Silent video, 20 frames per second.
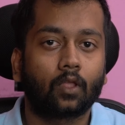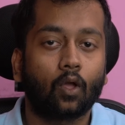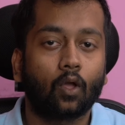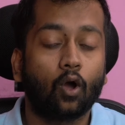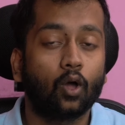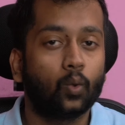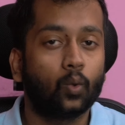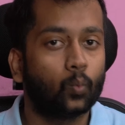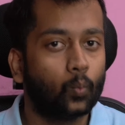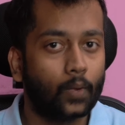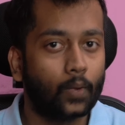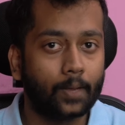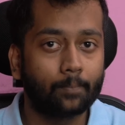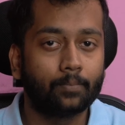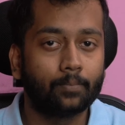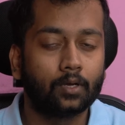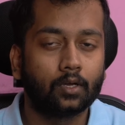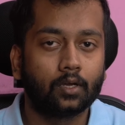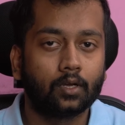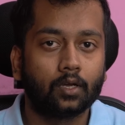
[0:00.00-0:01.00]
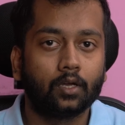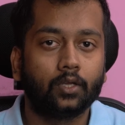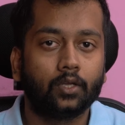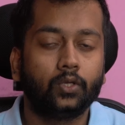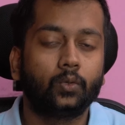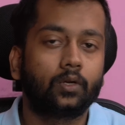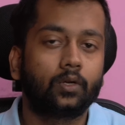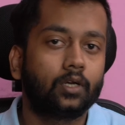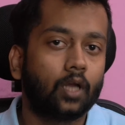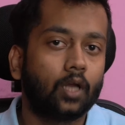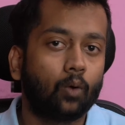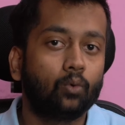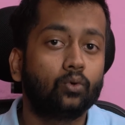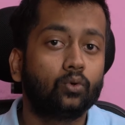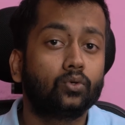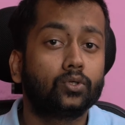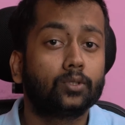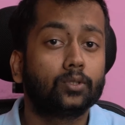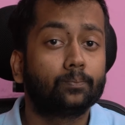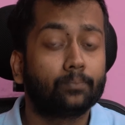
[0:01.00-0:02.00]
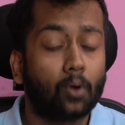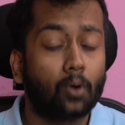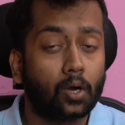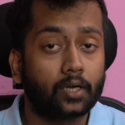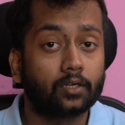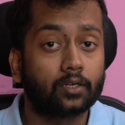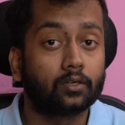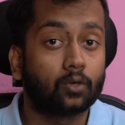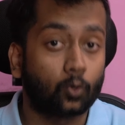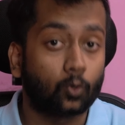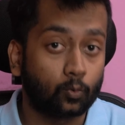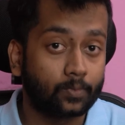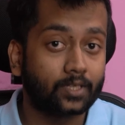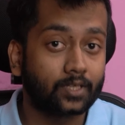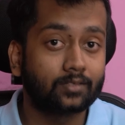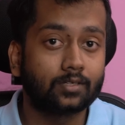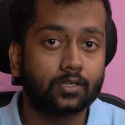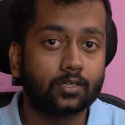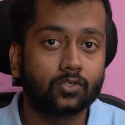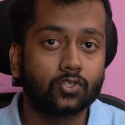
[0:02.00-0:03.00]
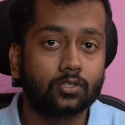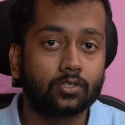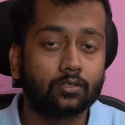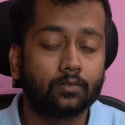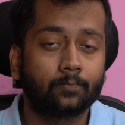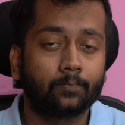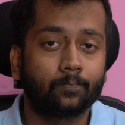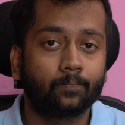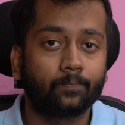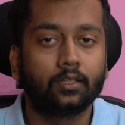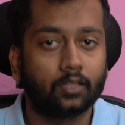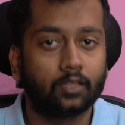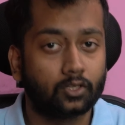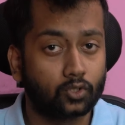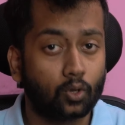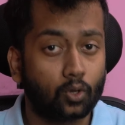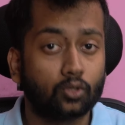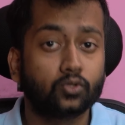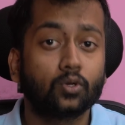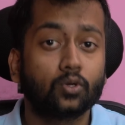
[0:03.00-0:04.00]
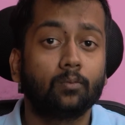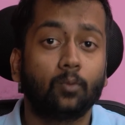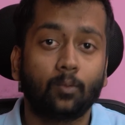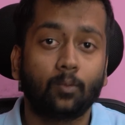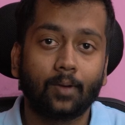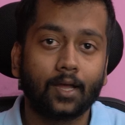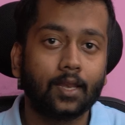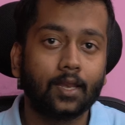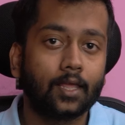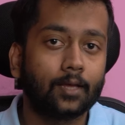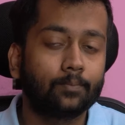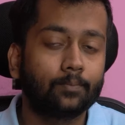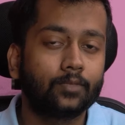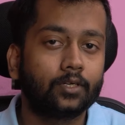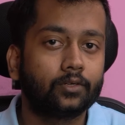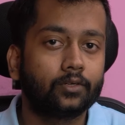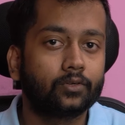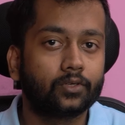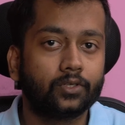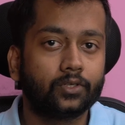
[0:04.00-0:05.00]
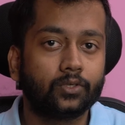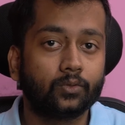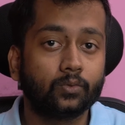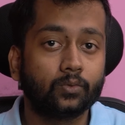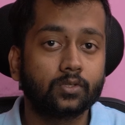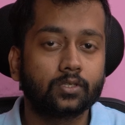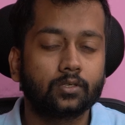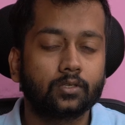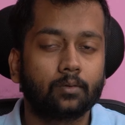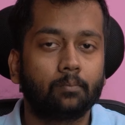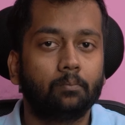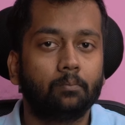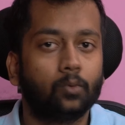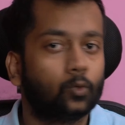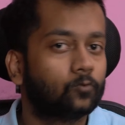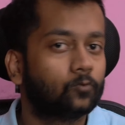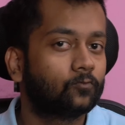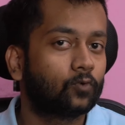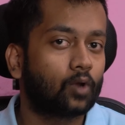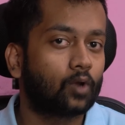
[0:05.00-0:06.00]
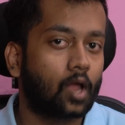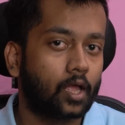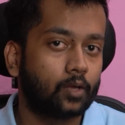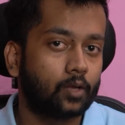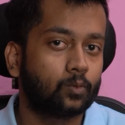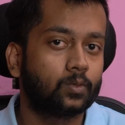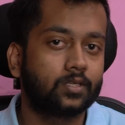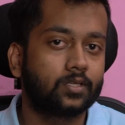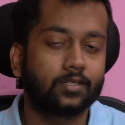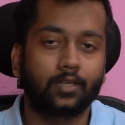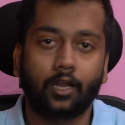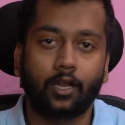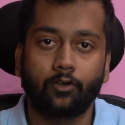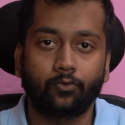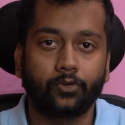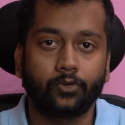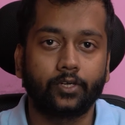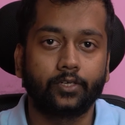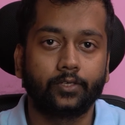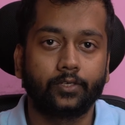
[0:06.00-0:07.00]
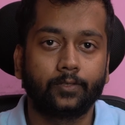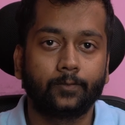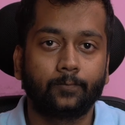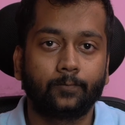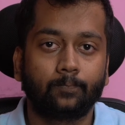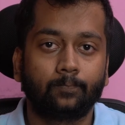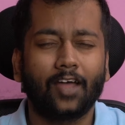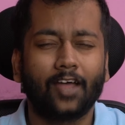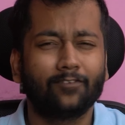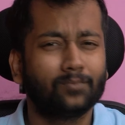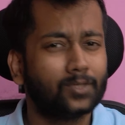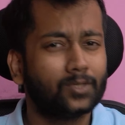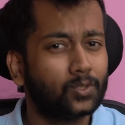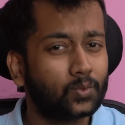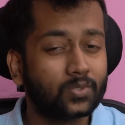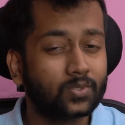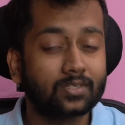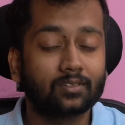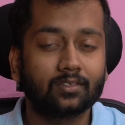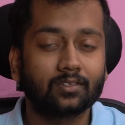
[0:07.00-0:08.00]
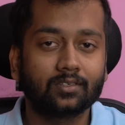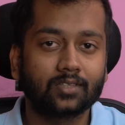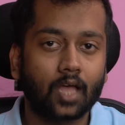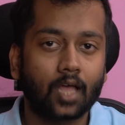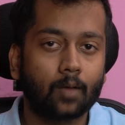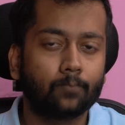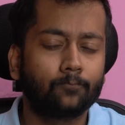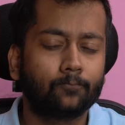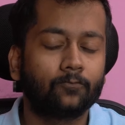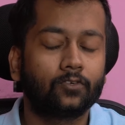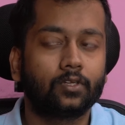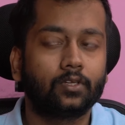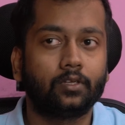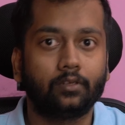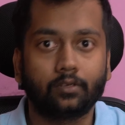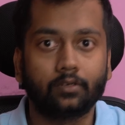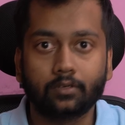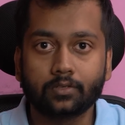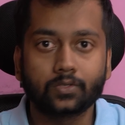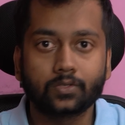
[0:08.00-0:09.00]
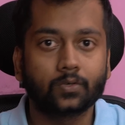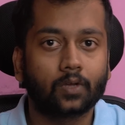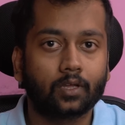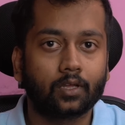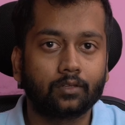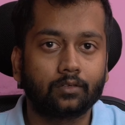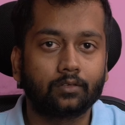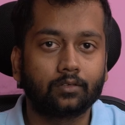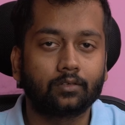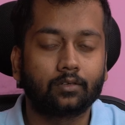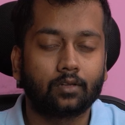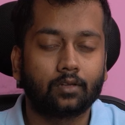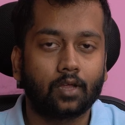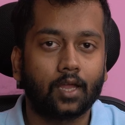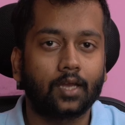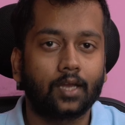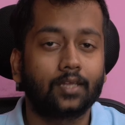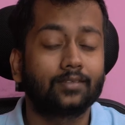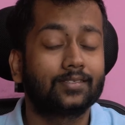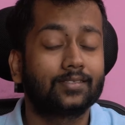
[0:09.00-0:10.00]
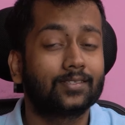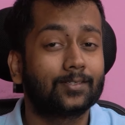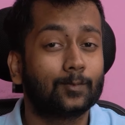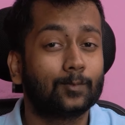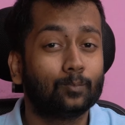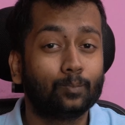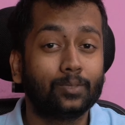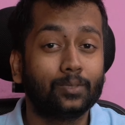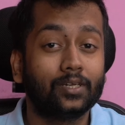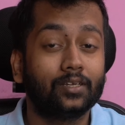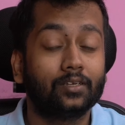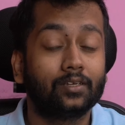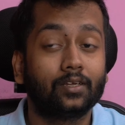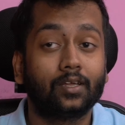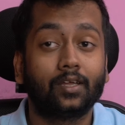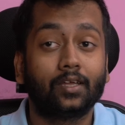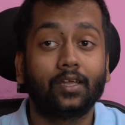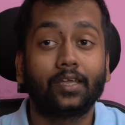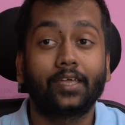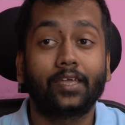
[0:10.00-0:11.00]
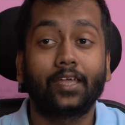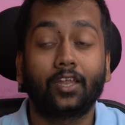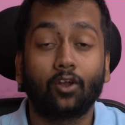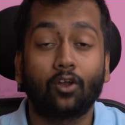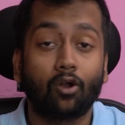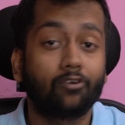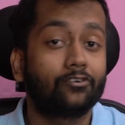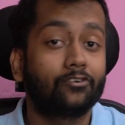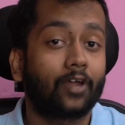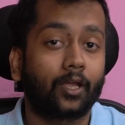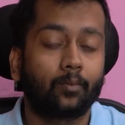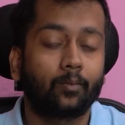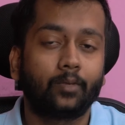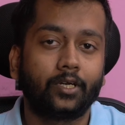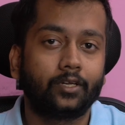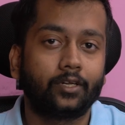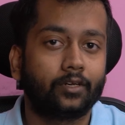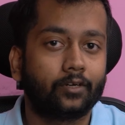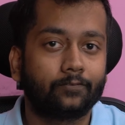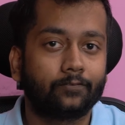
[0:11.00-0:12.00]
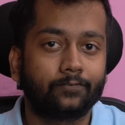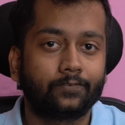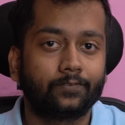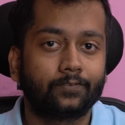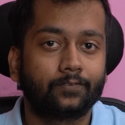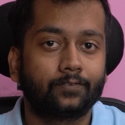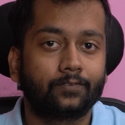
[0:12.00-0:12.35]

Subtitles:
On web, you can download the Pocket Chrome extension. There's also a mobile app that you can use both for iOS and Android. I've been using this app for years together and I simply cannot recommend enough.